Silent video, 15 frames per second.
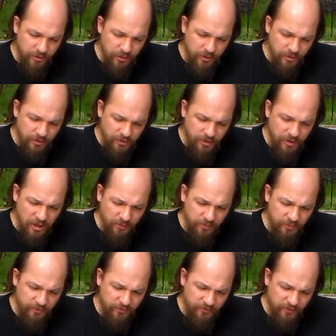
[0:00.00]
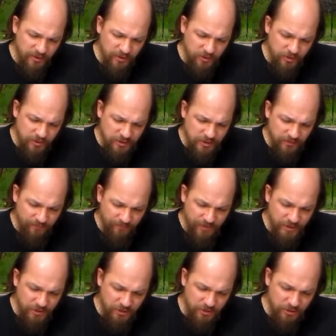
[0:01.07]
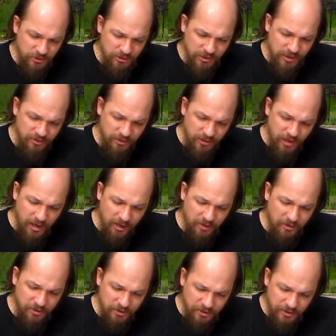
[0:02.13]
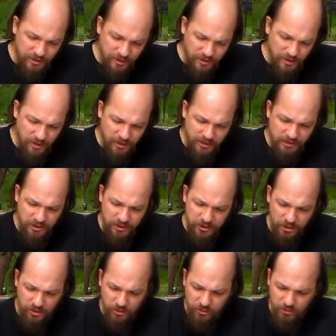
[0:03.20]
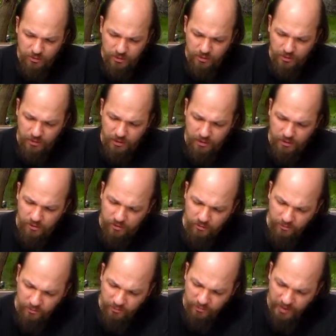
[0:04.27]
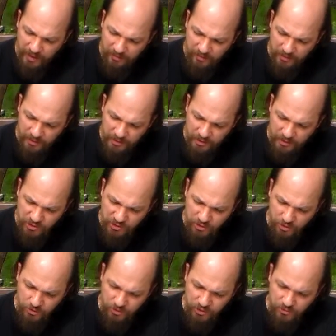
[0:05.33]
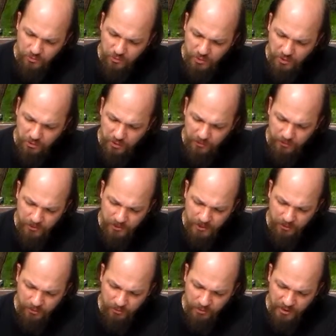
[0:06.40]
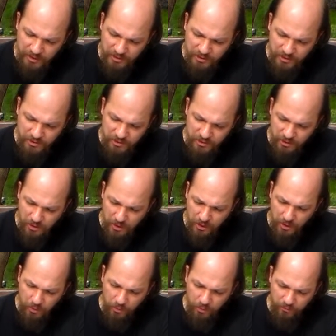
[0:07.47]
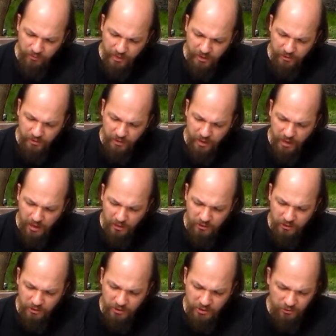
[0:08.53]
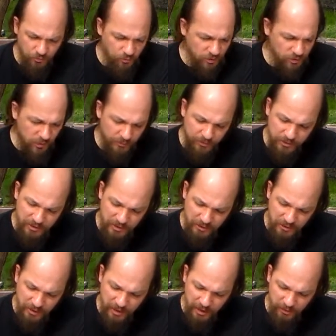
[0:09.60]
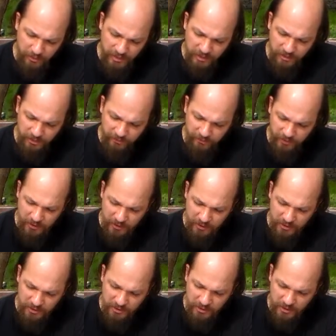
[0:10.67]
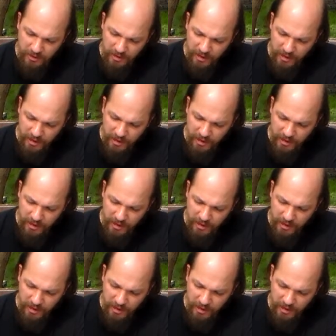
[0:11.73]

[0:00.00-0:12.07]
There are a couple of interesting features on the cards. As I showed earlier, we've got the suits, which represent the races. We've got the colors, which represent the elemental affinities.